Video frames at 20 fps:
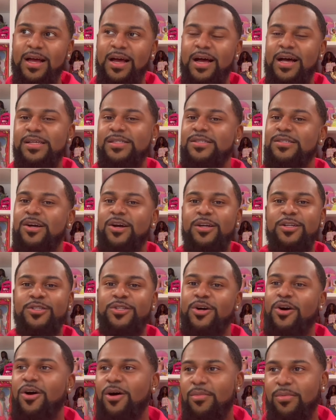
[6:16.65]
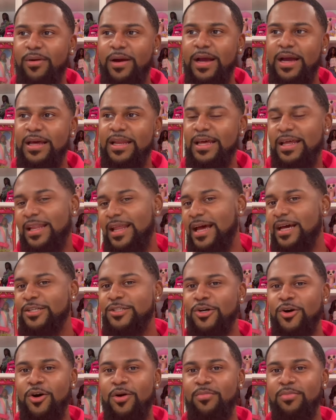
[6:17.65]
a certain doll brand and that
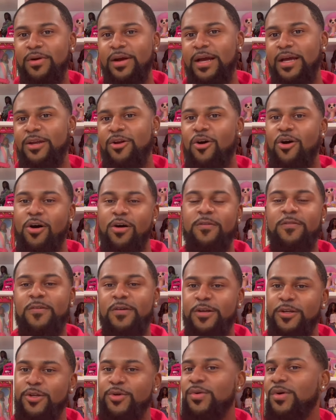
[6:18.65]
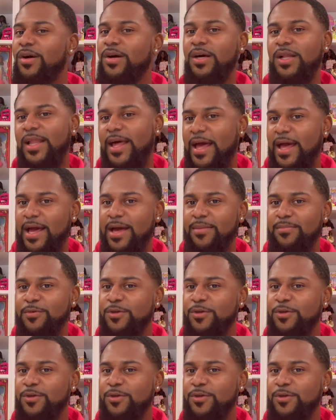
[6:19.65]
doll brand offering you a collab.